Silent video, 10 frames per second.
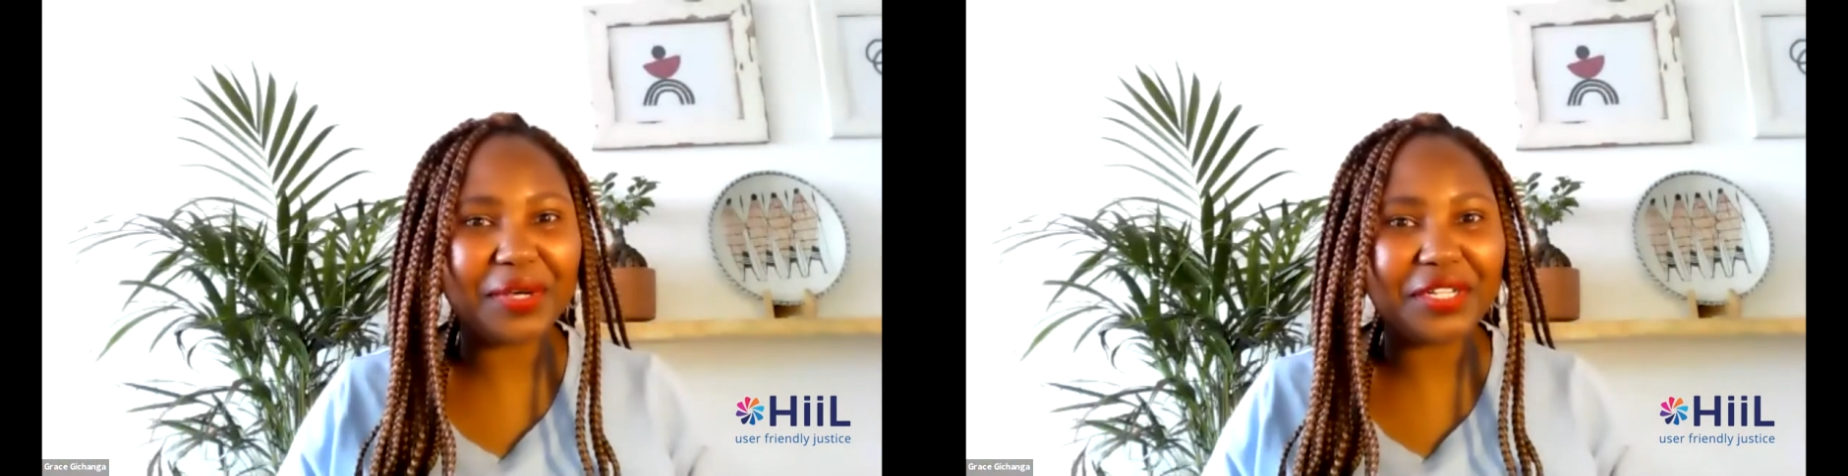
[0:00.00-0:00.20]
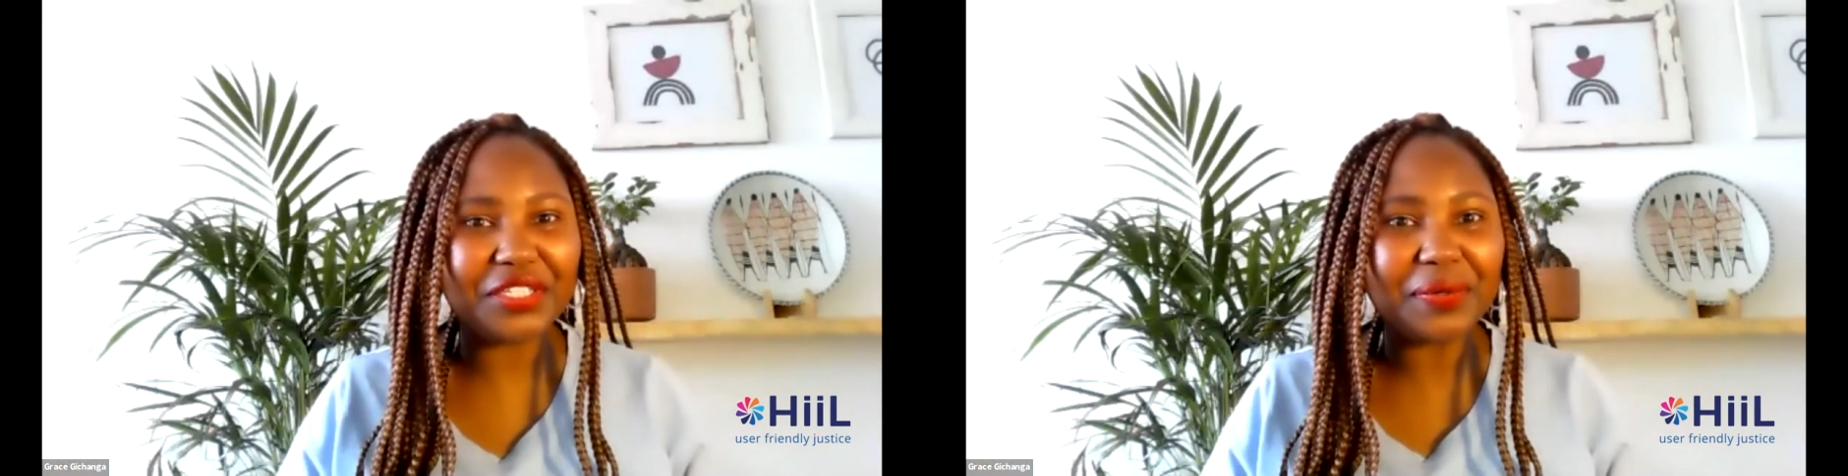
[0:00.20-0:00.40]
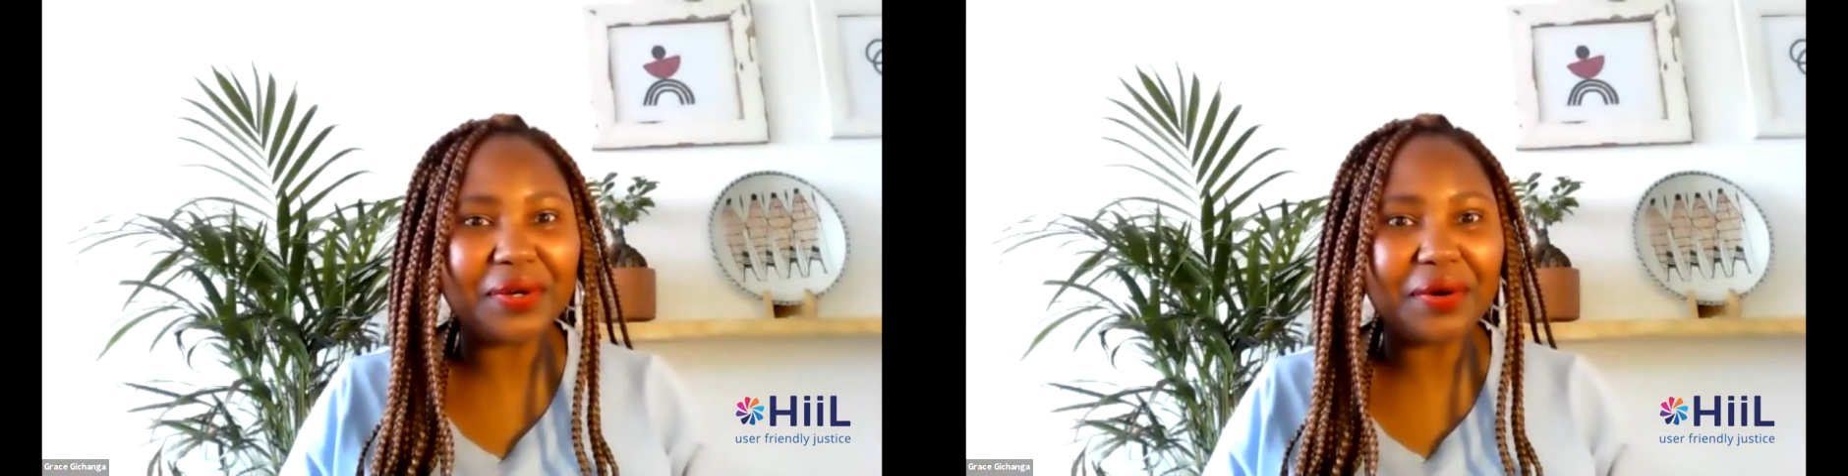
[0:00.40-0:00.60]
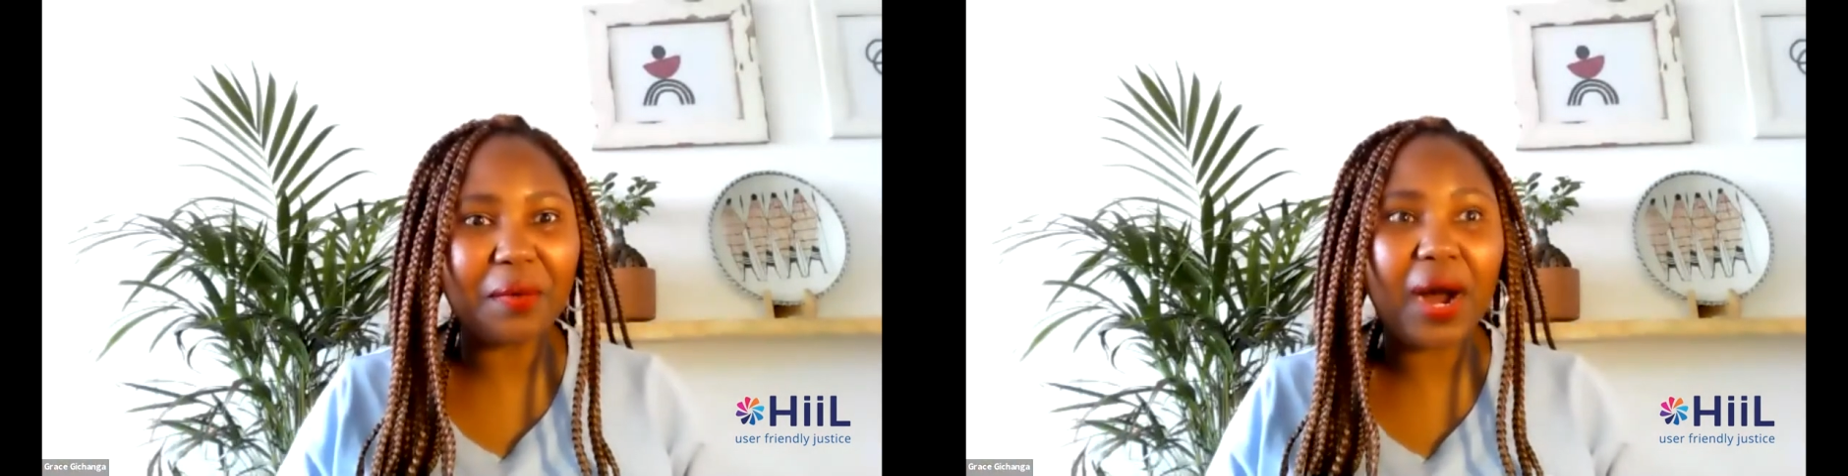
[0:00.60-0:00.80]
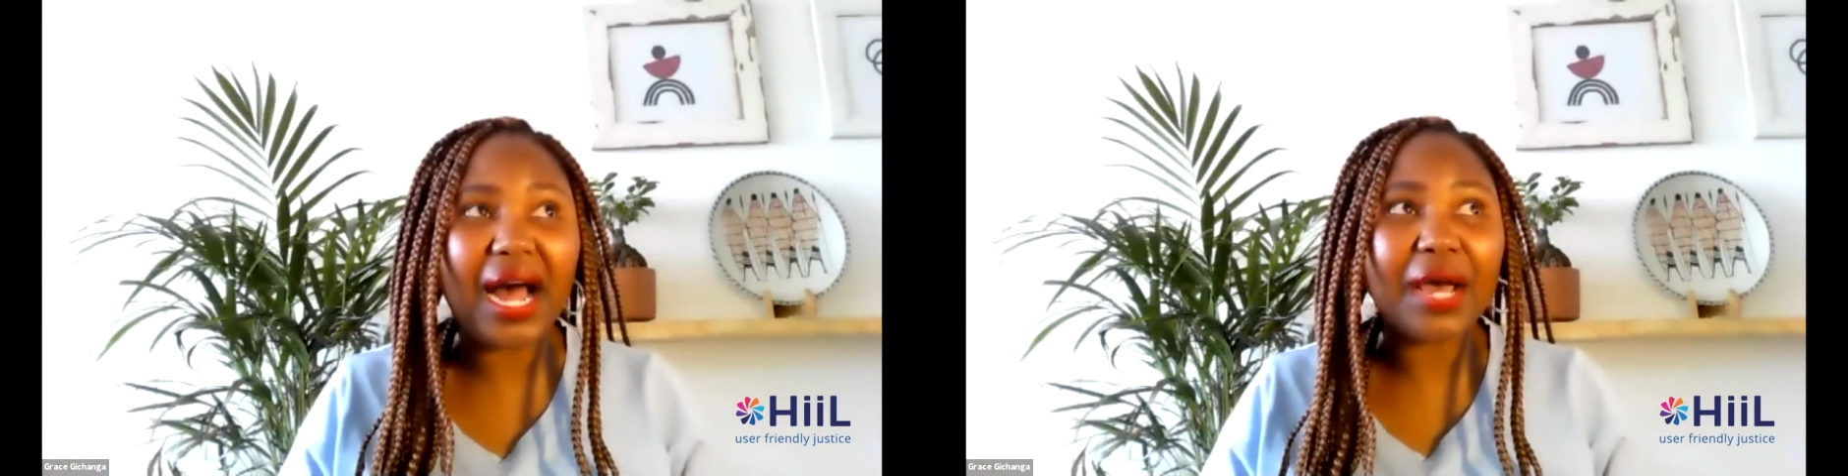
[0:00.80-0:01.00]
we do it
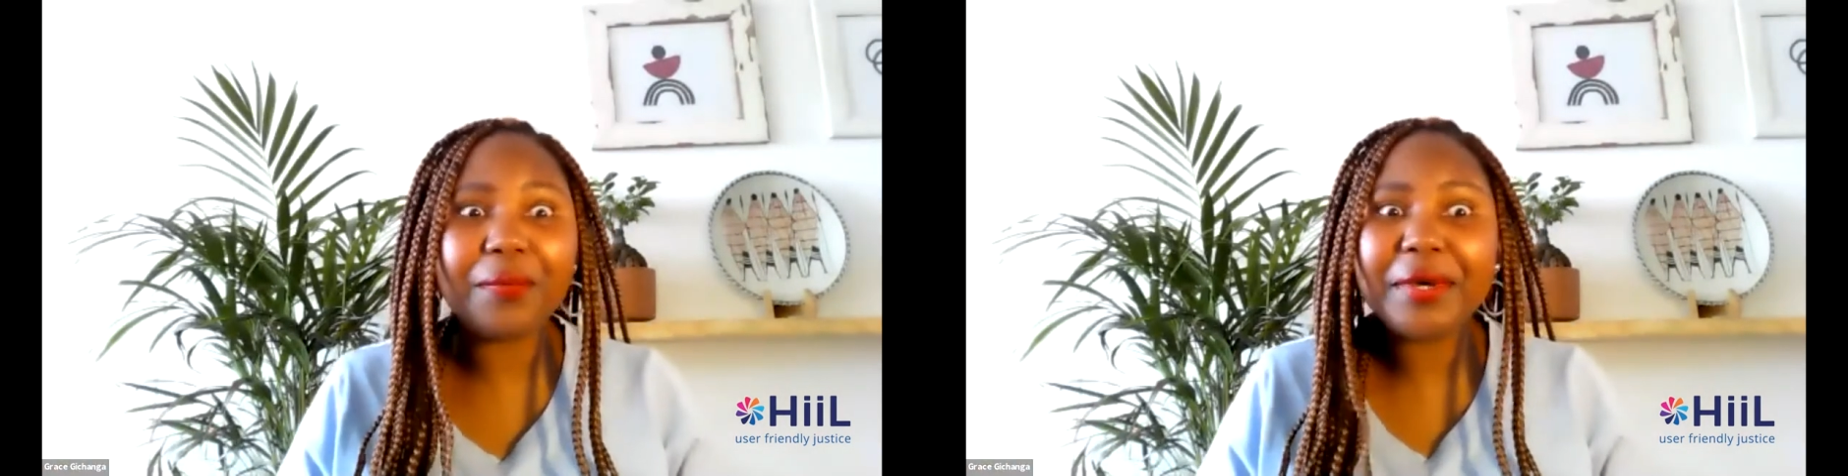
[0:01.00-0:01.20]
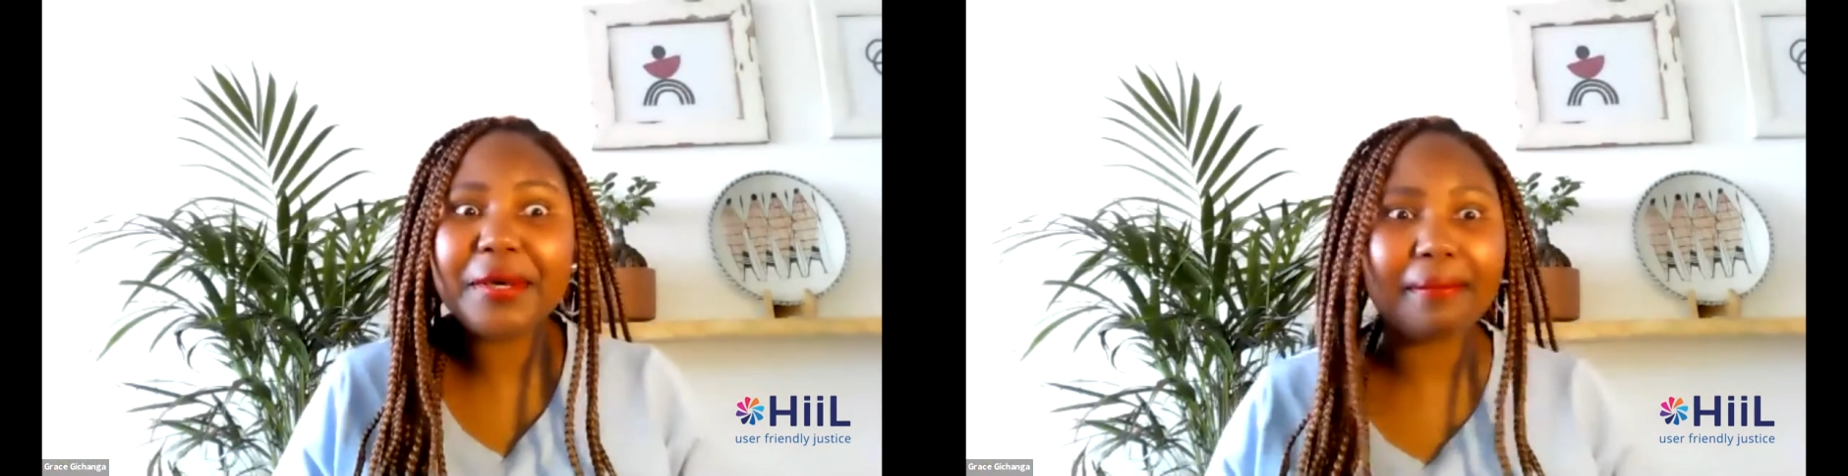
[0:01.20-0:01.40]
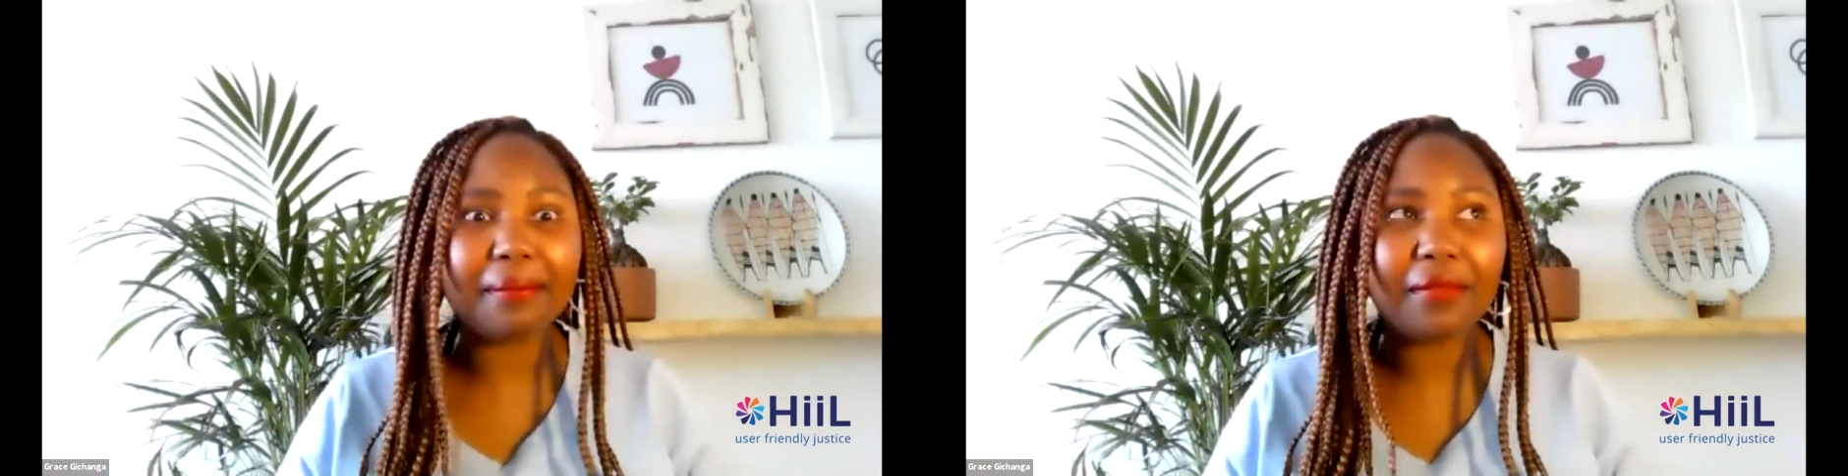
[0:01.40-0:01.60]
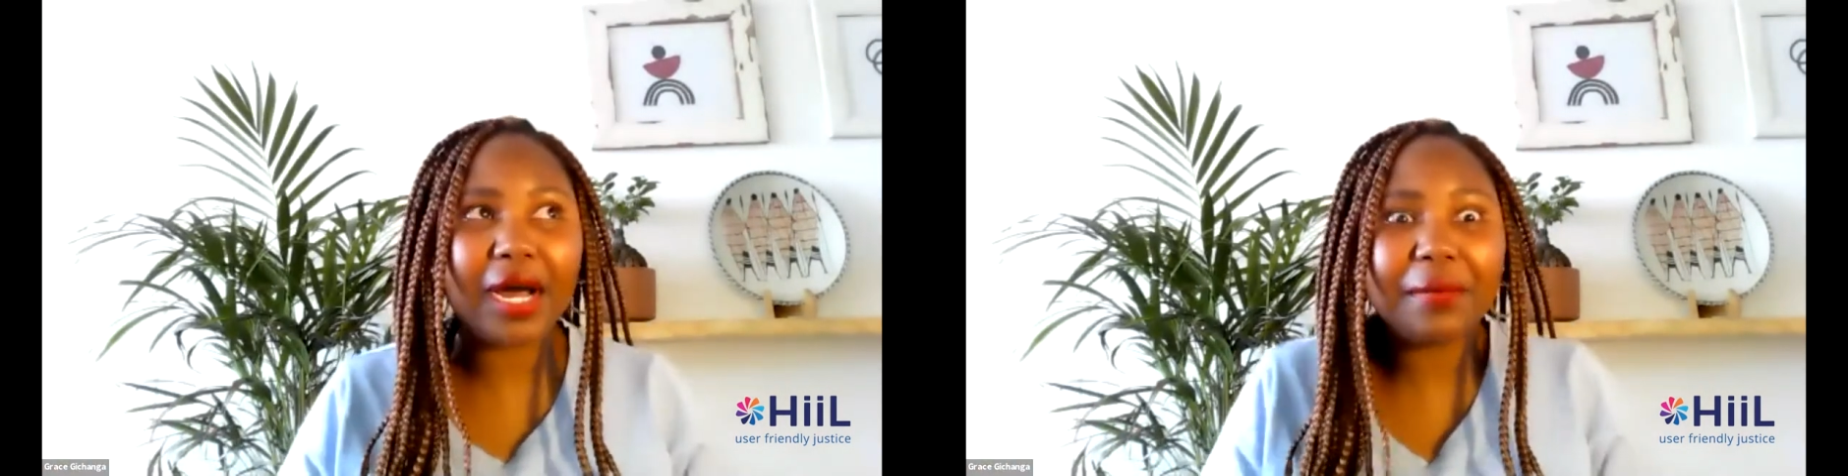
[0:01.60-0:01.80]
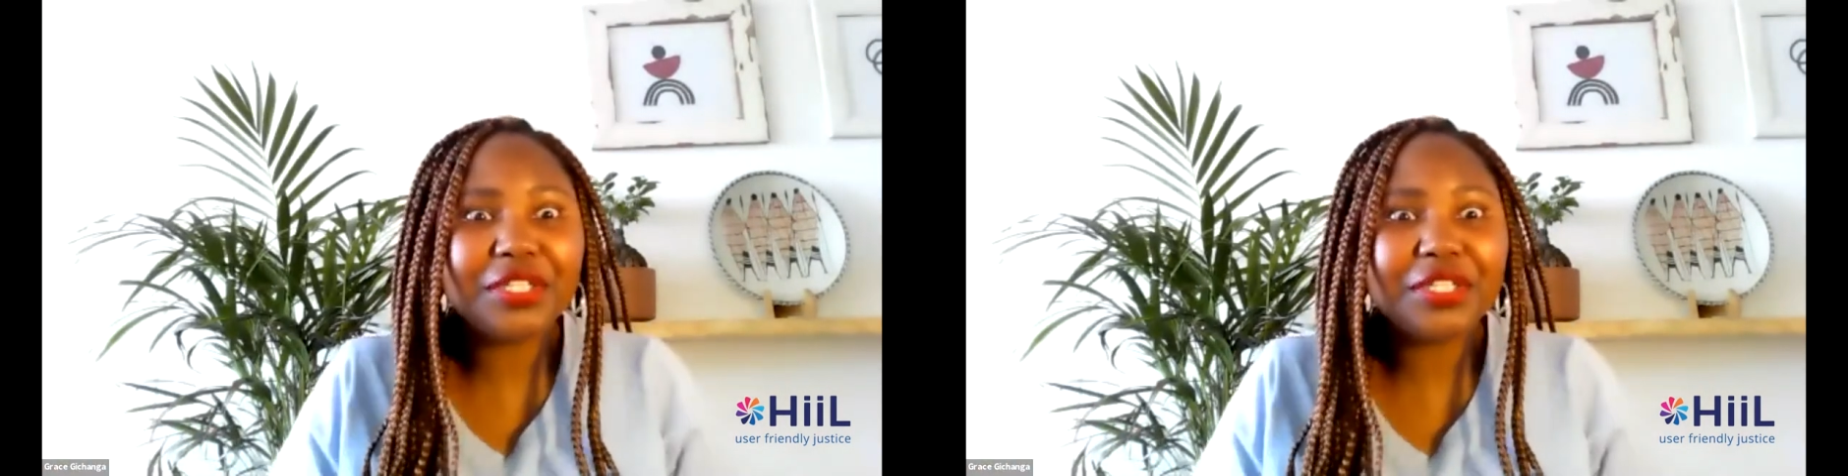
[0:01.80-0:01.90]
or why